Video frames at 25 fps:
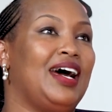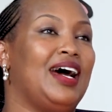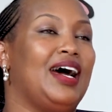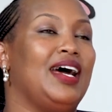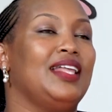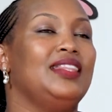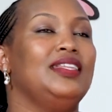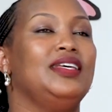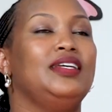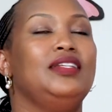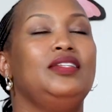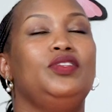
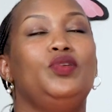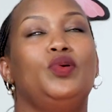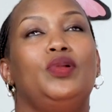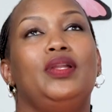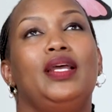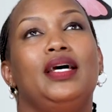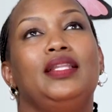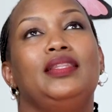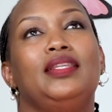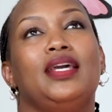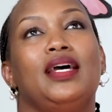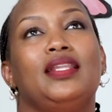And then you
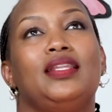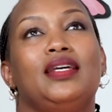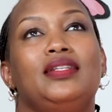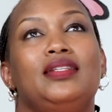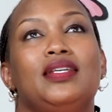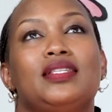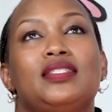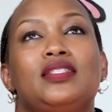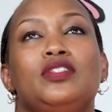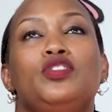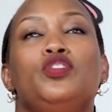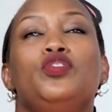learn the other,
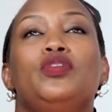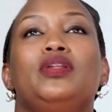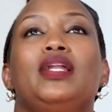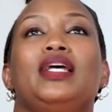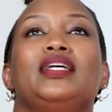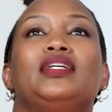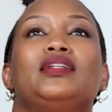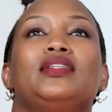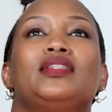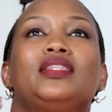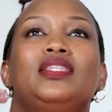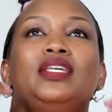
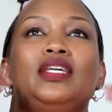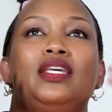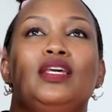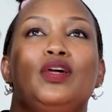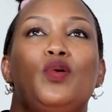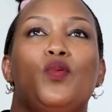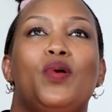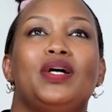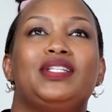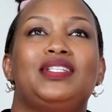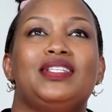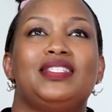like
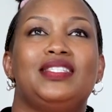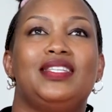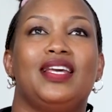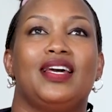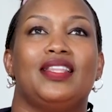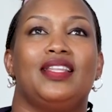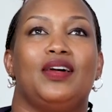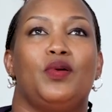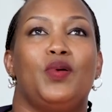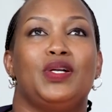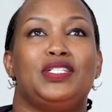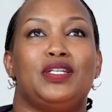thinking, what
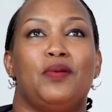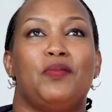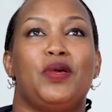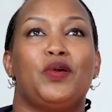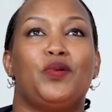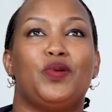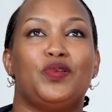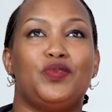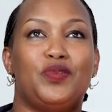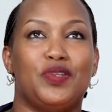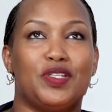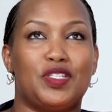am I
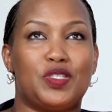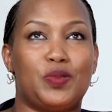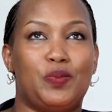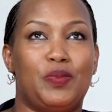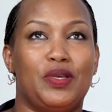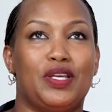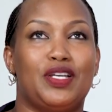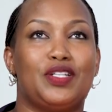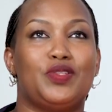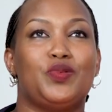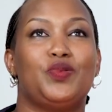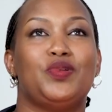going to
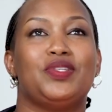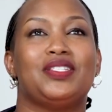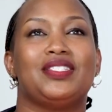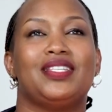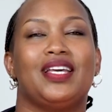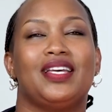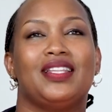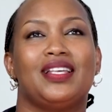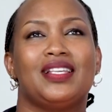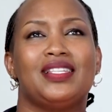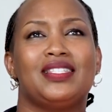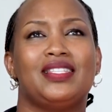expect? Who is
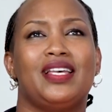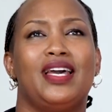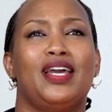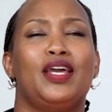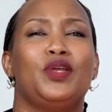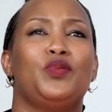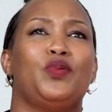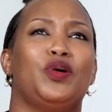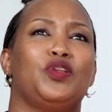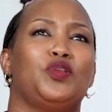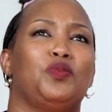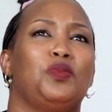the other
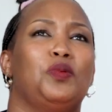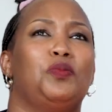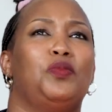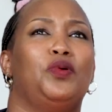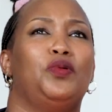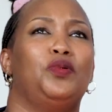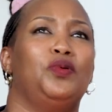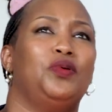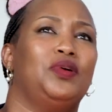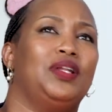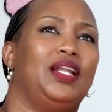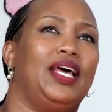side? What do
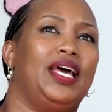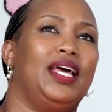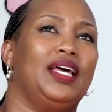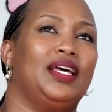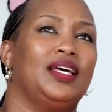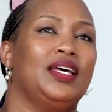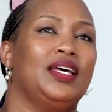people look like?